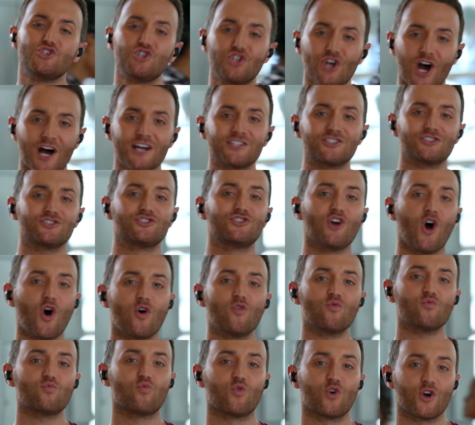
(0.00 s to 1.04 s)
just
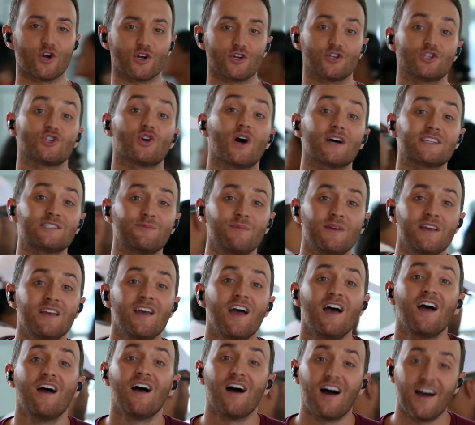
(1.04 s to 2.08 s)
don't work. Trust me,
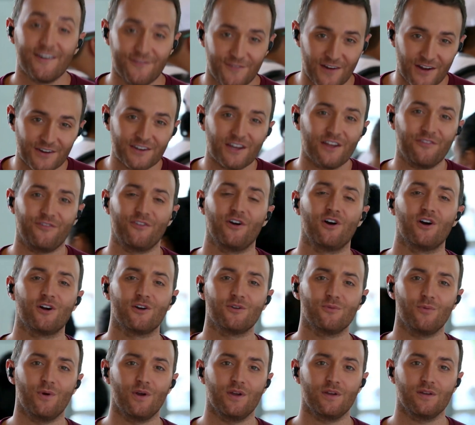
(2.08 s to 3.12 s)
I found out the
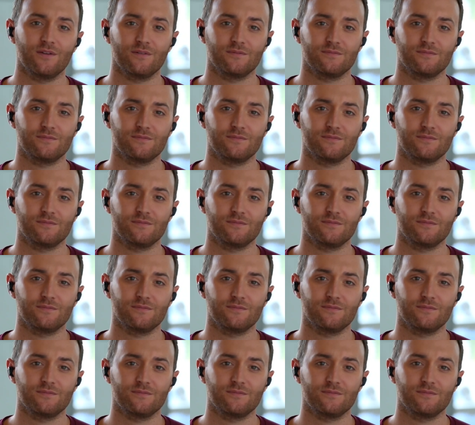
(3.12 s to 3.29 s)
hard way.